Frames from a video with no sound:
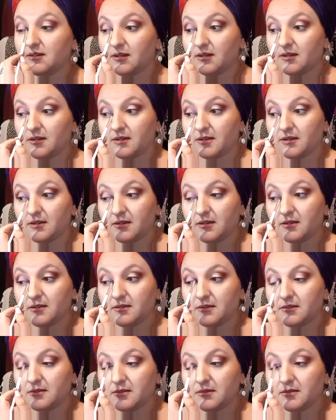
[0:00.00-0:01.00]

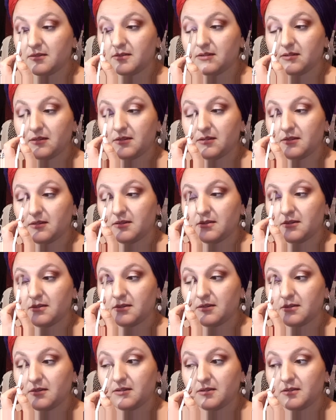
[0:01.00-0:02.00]

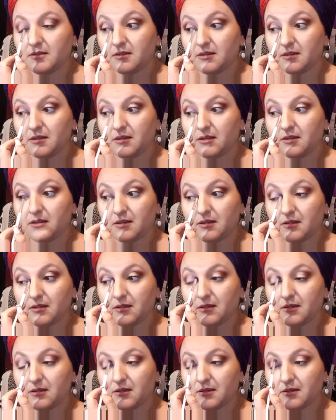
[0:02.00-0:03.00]

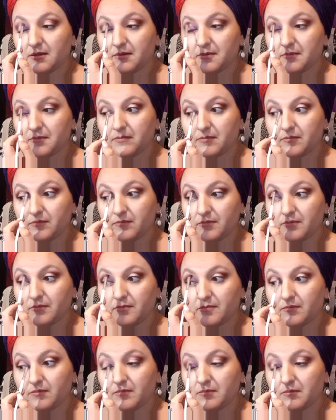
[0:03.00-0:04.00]

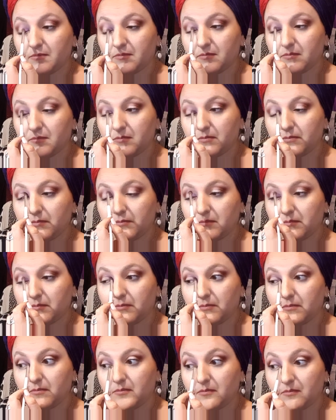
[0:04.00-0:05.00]

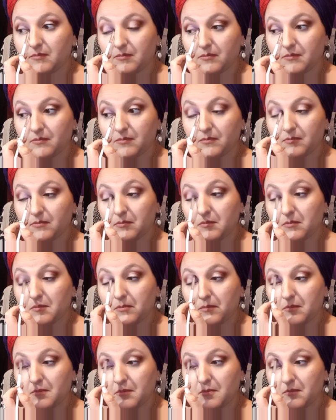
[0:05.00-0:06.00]

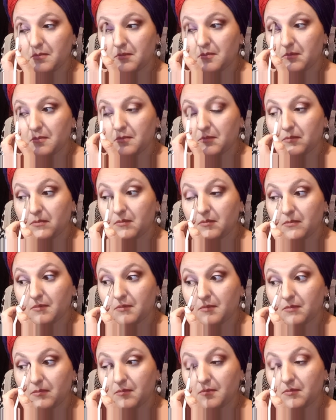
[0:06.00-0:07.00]

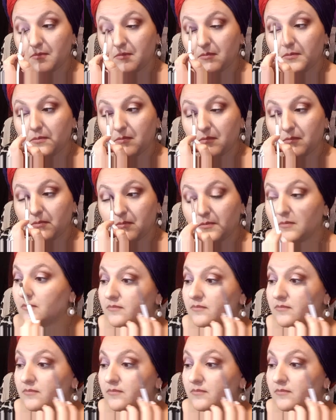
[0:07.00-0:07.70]
(no one is talking)